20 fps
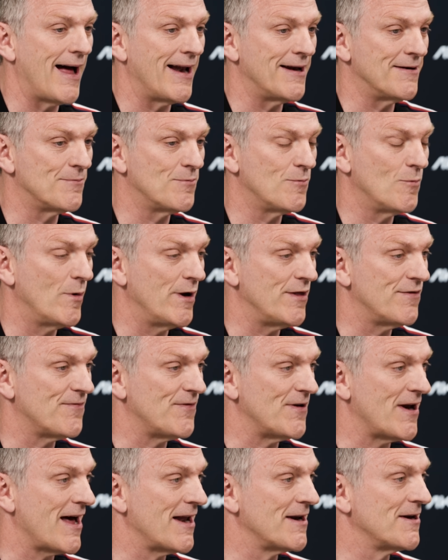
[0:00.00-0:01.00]
and with
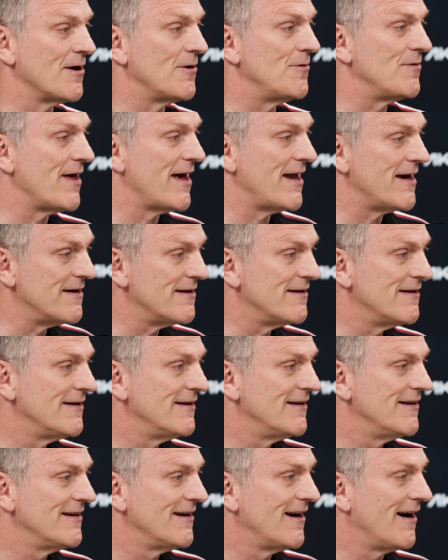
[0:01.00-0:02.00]
Fernando then
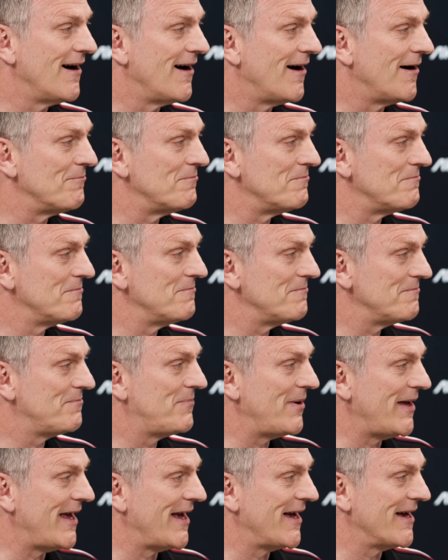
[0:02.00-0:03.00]
um,
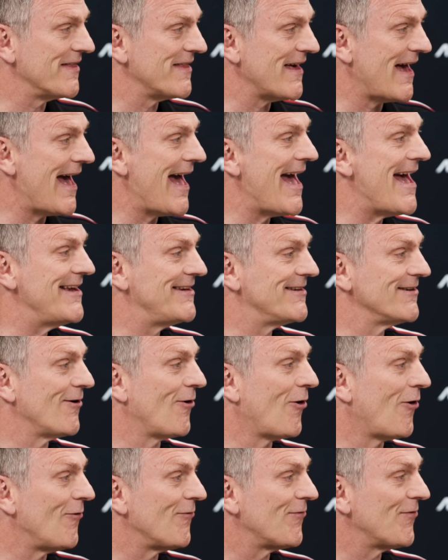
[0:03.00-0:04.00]
being at the head
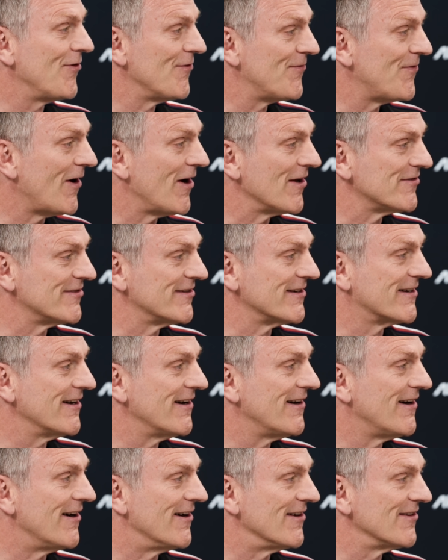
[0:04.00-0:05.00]
of the faster
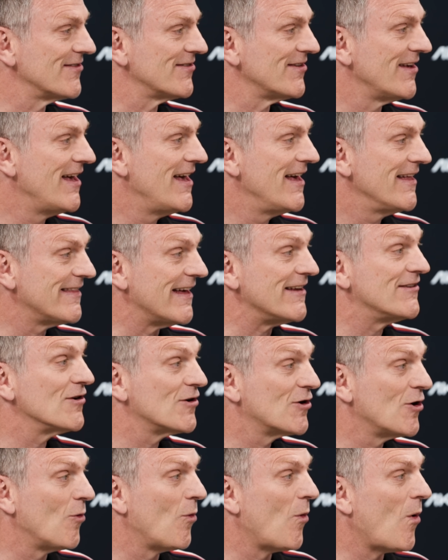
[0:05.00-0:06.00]
cars, they
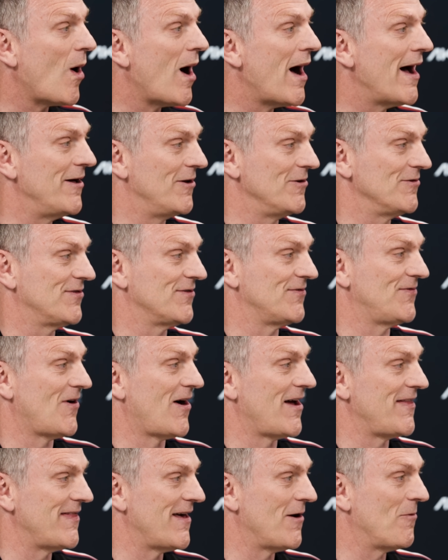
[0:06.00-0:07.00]
took a while to
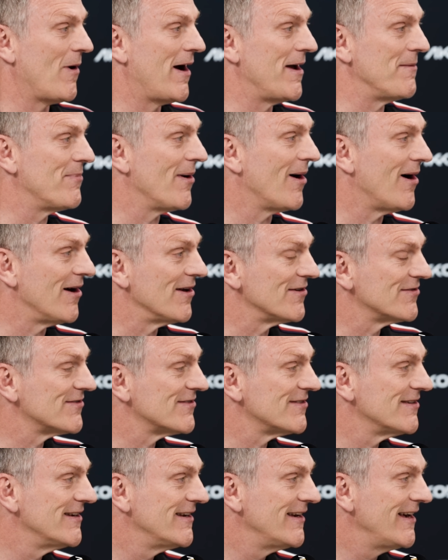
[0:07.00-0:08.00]
find their way
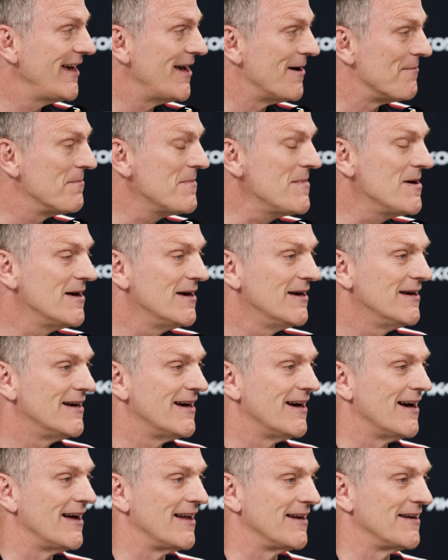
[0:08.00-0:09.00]
past him,
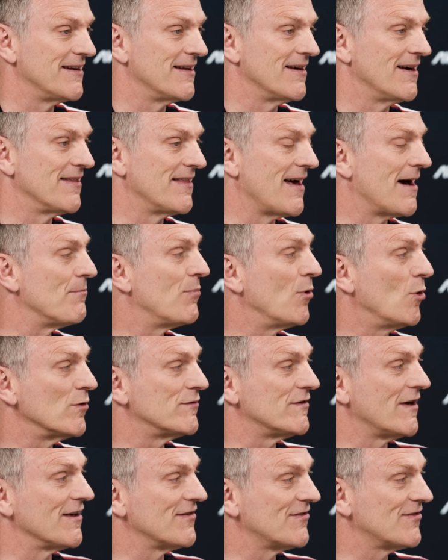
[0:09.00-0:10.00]
and uh, that
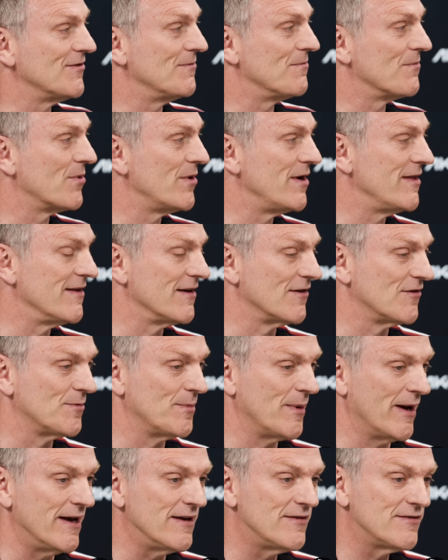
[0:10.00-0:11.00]
bought us some breathing
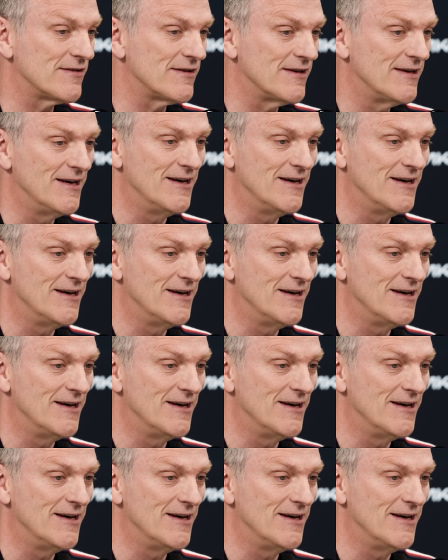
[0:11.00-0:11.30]
space.